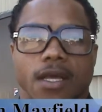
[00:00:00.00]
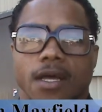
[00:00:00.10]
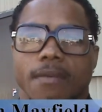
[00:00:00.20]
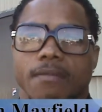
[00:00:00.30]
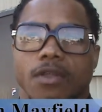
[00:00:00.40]

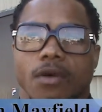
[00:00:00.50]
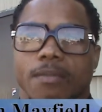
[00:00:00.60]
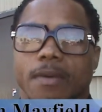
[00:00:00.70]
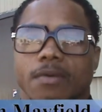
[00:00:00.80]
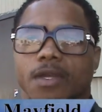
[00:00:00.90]
Um, you know,
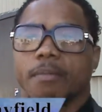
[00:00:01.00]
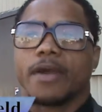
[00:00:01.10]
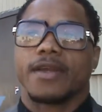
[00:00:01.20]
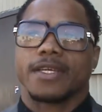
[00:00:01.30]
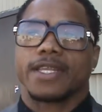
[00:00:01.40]
people
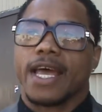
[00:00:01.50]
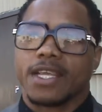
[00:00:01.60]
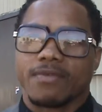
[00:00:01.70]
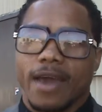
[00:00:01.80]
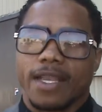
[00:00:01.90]
comparing his
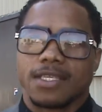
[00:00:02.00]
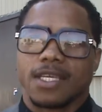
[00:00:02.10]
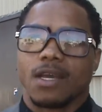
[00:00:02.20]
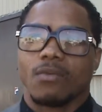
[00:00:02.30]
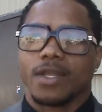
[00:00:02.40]
last fight and
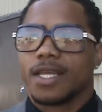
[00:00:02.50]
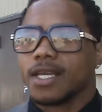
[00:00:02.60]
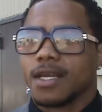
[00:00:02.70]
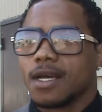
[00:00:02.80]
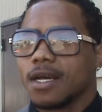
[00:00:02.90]
saying what he
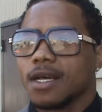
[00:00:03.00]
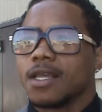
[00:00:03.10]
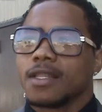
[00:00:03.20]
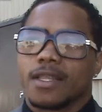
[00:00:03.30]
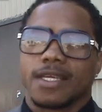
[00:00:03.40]
uh,
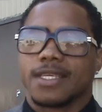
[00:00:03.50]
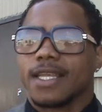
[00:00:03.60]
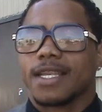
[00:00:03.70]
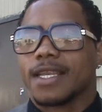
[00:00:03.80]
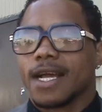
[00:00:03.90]
things that
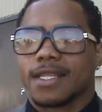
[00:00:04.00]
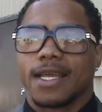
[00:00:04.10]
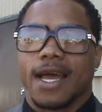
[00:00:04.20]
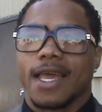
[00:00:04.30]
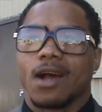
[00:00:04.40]
he didn't knock the
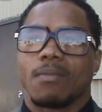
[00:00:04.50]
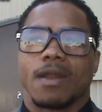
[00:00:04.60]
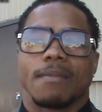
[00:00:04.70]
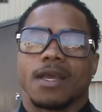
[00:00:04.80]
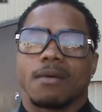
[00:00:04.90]
guy out.
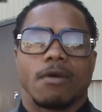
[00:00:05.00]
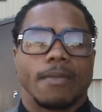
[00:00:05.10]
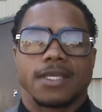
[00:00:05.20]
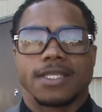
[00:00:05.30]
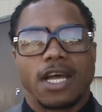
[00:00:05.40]
But I mean, come on,
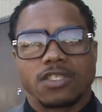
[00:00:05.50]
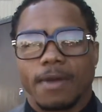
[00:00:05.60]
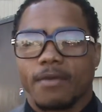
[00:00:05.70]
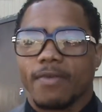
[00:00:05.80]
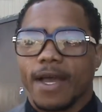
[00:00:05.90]
man. Styles
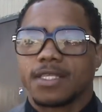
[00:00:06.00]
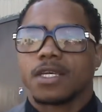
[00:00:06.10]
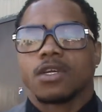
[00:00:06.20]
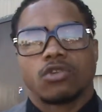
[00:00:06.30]
make fights.